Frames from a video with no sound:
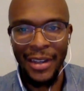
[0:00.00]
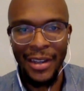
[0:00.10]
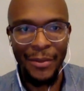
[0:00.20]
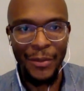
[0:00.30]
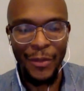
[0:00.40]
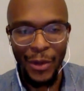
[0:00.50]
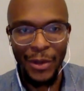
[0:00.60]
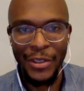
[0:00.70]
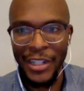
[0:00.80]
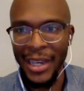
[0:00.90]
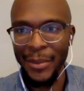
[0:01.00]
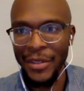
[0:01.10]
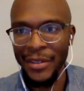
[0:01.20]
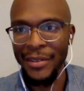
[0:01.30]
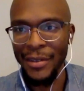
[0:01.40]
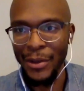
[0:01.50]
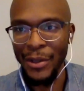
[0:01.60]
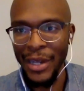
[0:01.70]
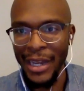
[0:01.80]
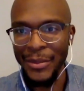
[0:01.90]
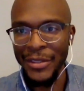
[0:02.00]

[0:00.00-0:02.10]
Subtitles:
for Holochain apps and Holo apps.